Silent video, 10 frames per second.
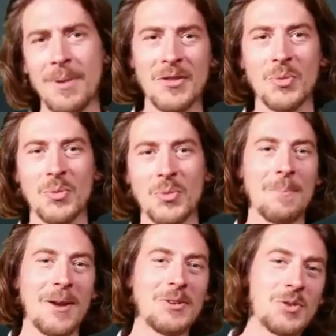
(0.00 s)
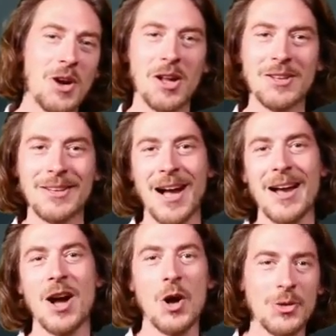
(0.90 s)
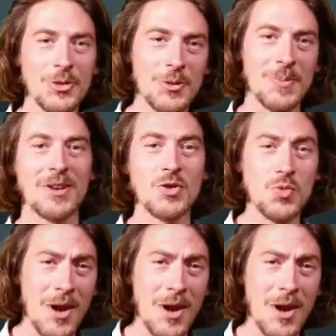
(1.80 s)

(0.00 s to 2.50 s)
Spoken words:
And by the way, my new colleague Guy also made a